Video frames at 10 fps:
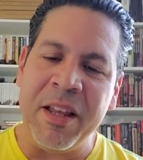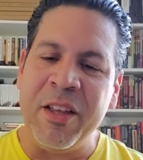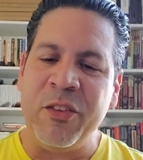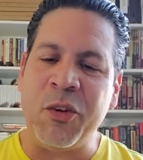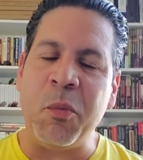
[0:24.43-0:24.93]

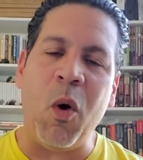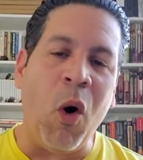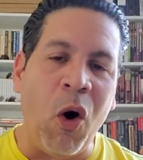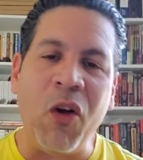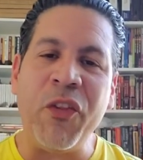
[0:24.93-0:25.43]
So
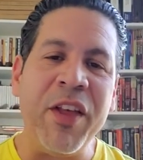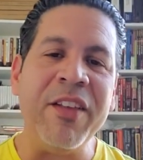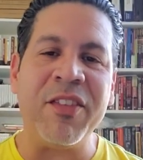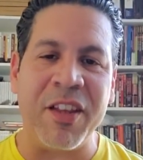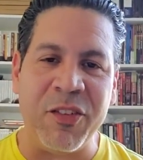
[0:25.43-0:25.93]
all
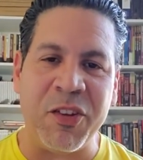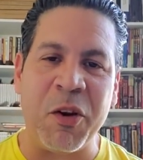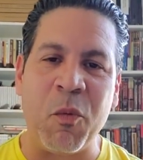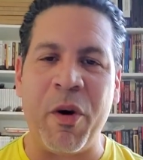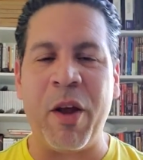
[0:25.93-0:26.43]
things
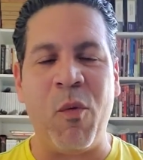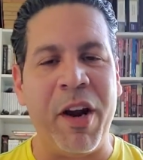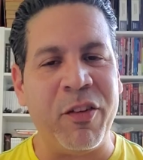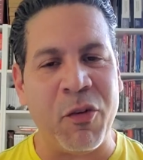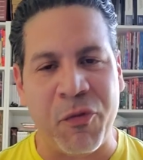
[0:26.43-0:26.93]
considered, what I
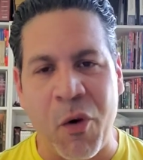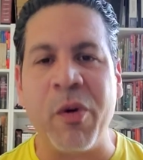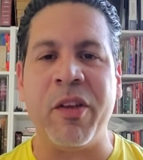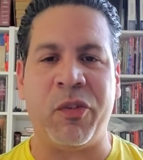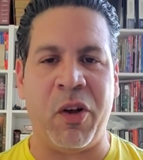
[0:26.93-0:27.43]
wanted to
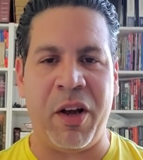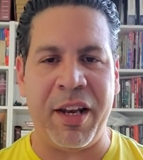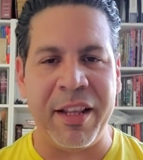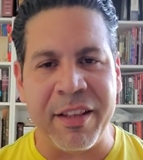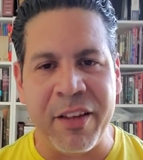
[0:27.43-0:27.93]
focus on
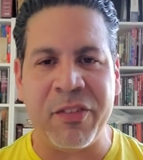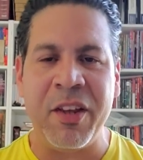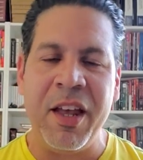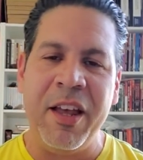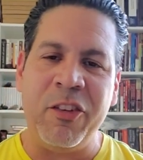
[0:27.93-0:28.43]
in this
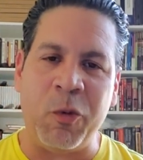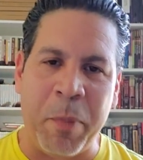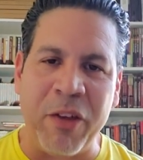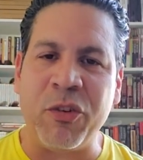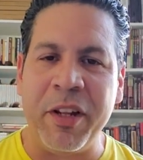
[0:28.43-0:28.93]

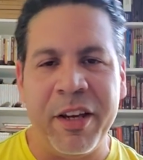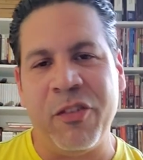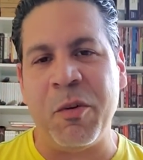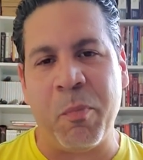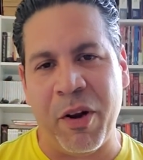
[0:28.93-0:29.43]
special
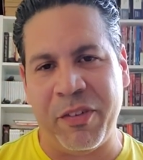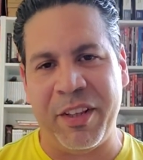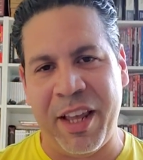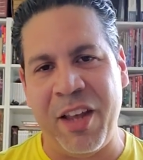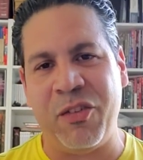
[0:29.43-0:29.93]
edition
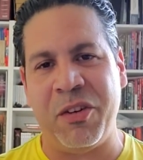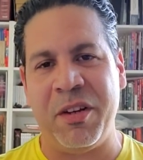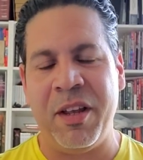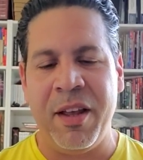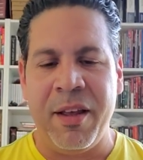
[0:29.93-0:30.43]

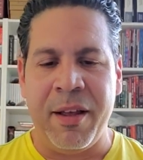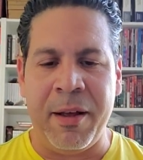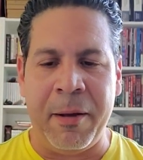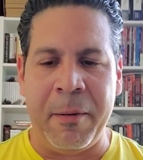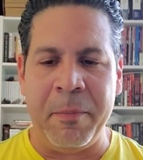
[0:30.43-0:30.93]
presentation
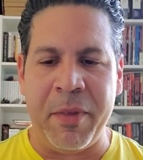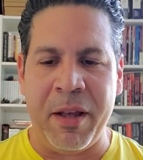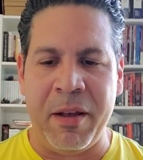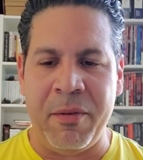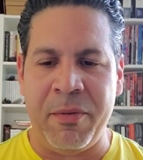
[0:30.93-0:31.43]
of
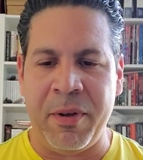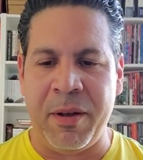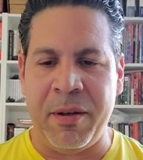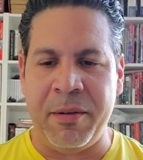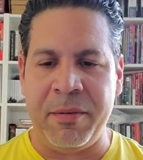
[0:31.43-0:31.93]

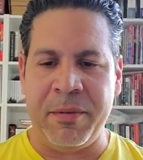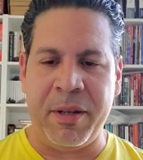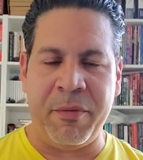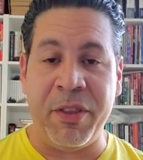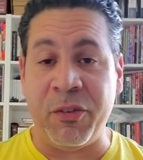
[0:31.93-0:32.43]

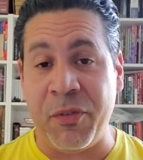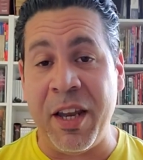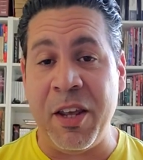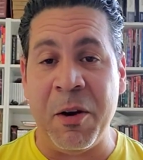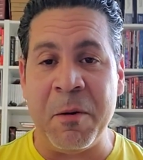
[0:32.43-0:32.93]
this
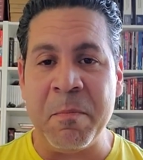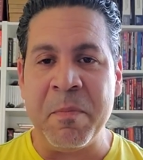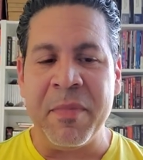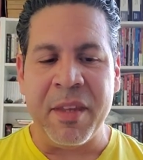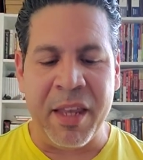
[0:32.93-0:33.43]
video
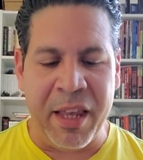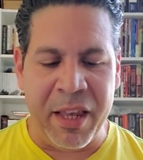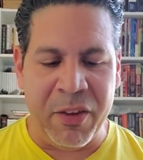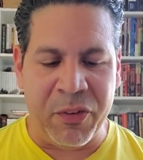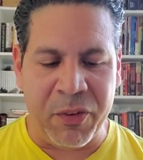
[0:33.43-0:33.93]

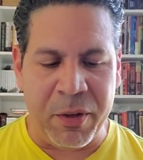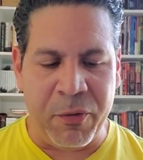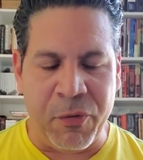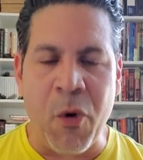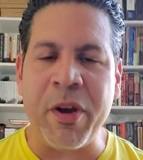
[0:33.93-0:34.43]
is
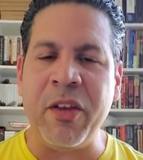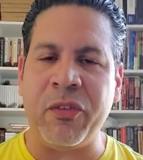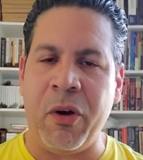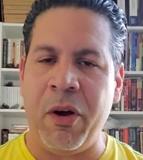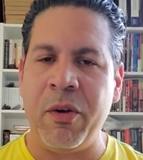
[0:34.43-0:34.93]
focus
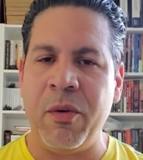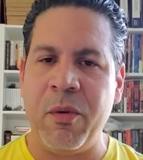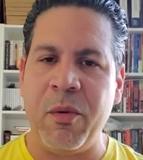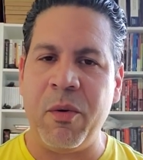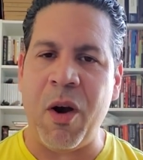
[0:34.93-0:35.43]
on
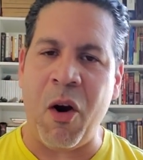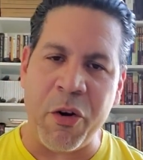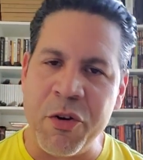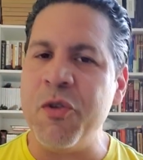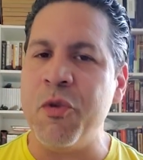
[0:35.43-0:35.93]
our
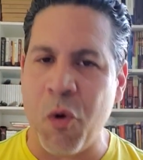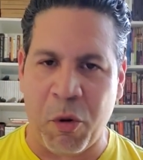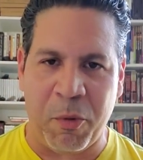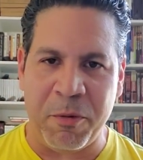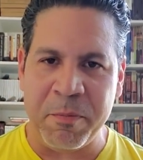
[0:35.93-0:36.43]
new
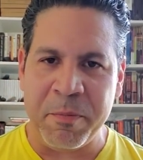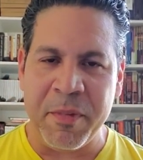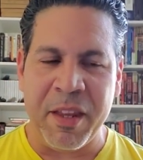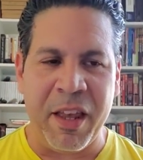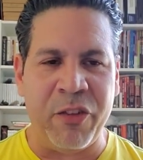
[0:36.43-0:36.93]
normal.
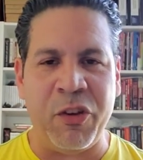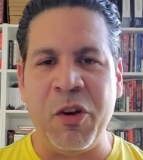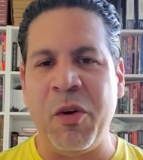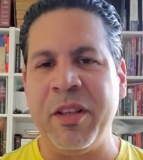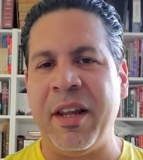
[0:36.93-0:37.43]
As you
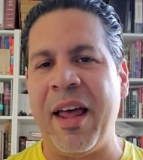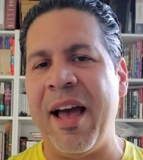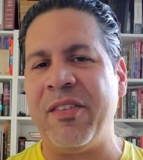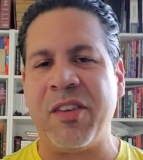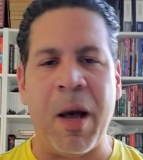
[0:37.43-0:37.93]
know, in the
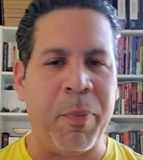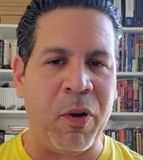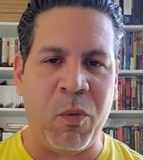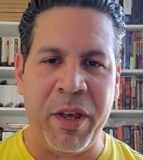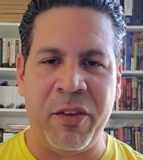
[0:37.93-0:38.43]
last couple
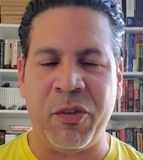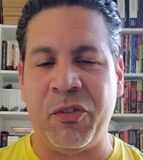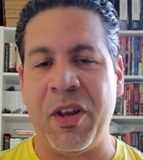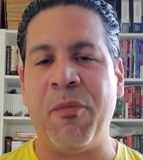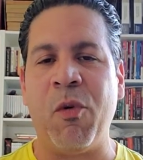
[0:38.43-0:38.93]
of weeks or
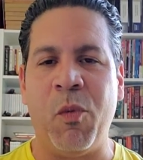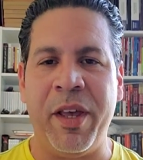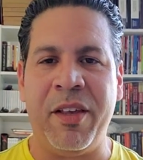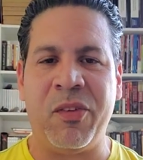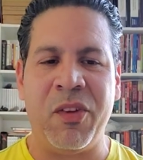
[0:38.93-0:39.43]
several
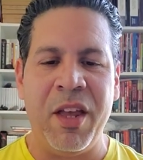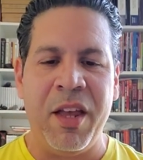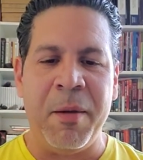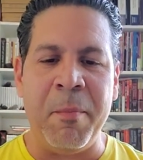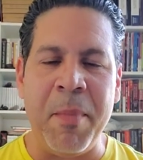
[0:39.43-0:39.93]
weeks,
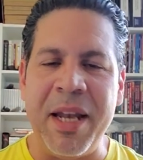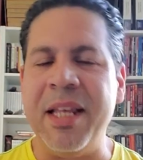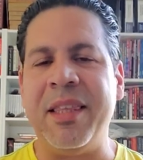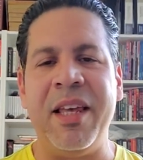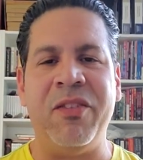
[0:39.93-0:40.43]

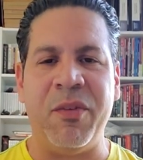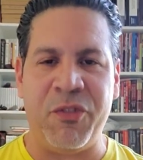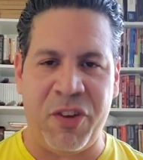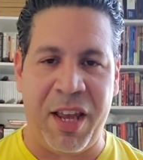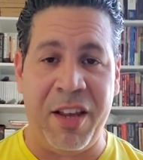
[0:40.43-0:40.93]
many things have
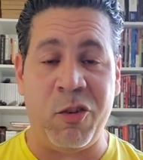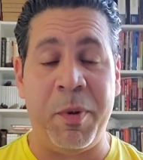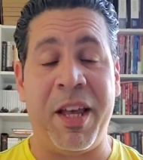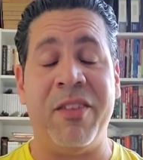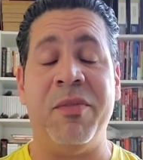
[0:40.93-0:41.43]
changed
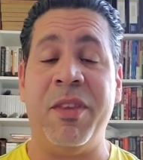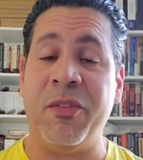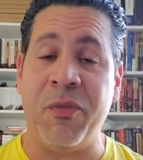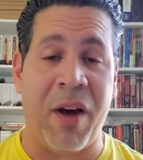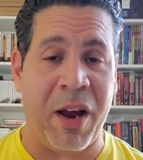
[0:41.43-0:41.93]
because of
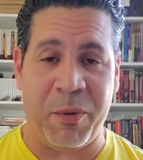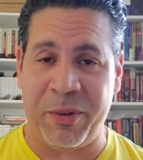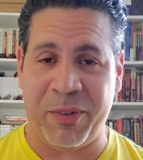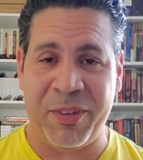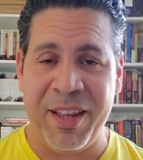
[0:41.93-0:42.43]
this
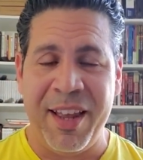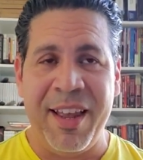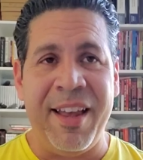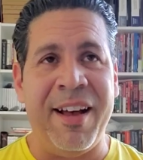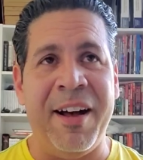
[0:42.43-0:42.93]
virus.
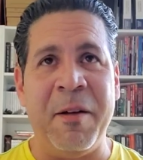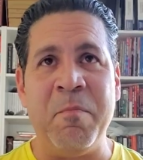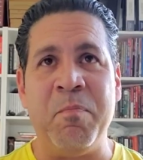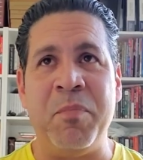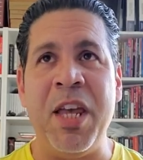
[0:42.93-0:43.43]

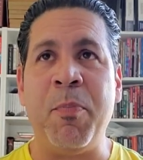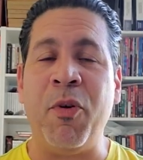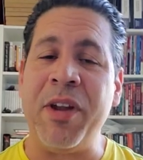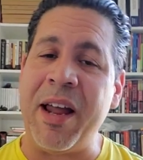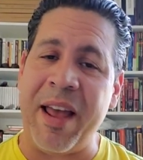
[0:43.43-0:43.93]

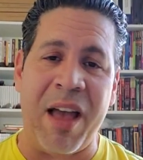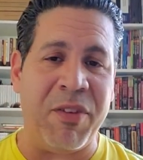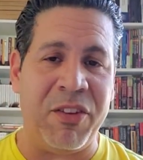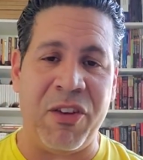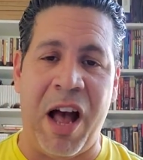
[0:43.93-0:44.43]
People not
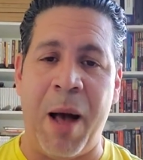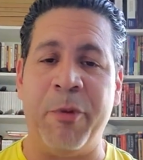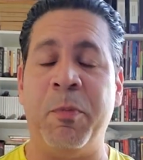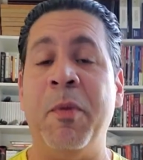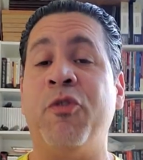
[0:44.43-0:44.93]
having
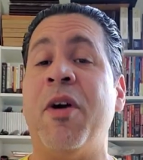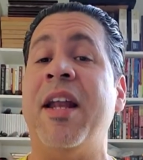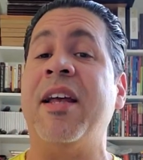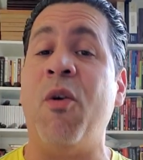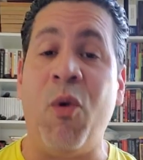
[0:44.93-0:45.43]
jobs, people trying
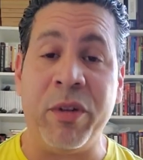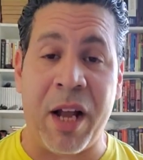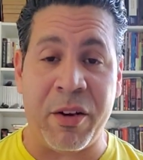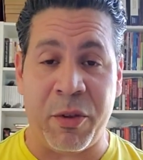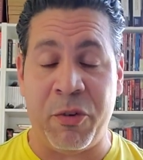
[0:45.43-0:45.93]
to hold
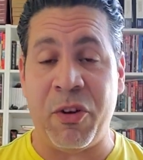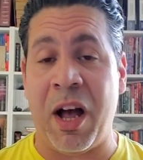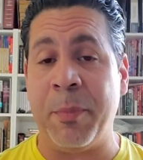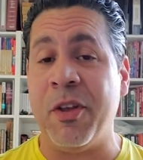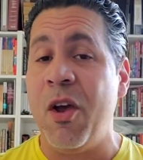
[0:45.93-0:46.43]
on to their
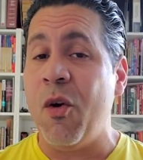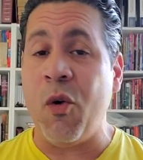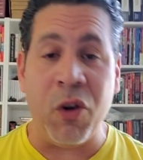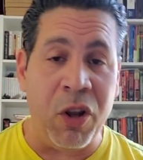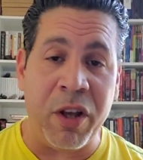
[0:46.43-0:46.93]
jobs
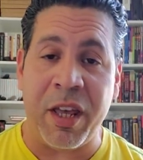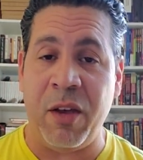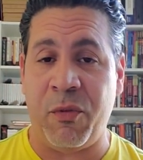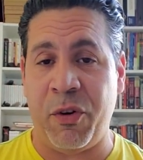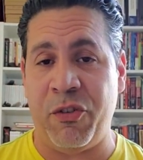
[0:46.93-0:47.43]
or
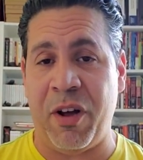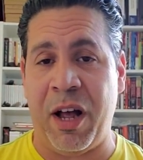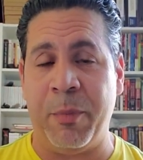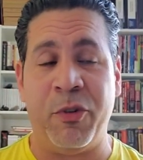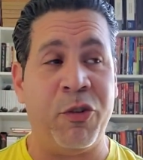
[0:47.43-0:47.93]
looking for
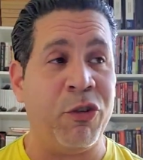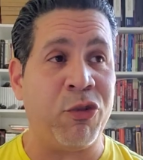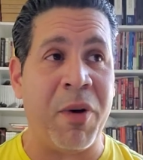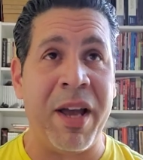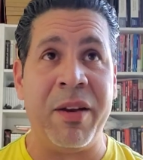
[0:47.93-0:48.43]
jobs or just
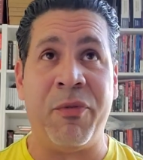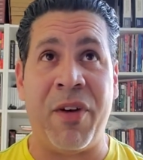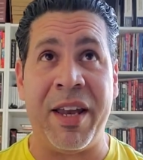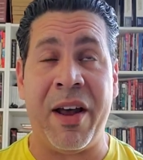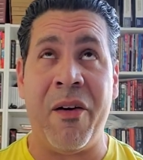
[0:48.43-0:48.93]
trying to
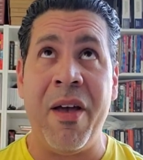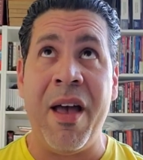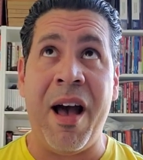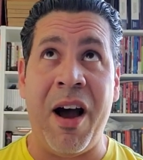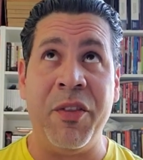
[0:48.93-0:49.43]
find out
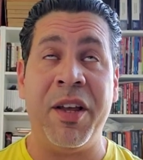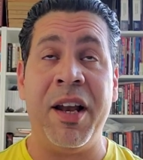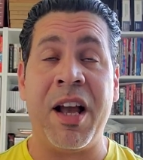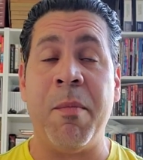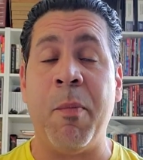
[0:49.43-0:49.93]
how they're going
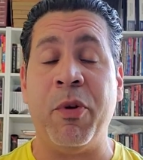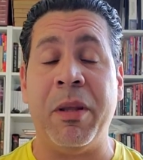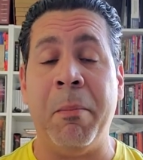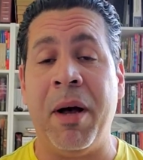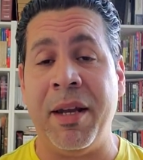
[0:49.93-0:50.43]
to come up with
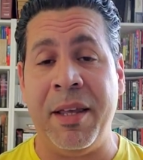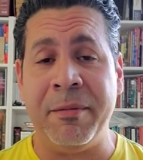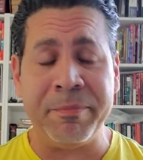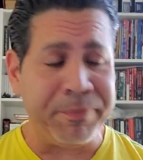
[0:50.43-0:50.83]
the money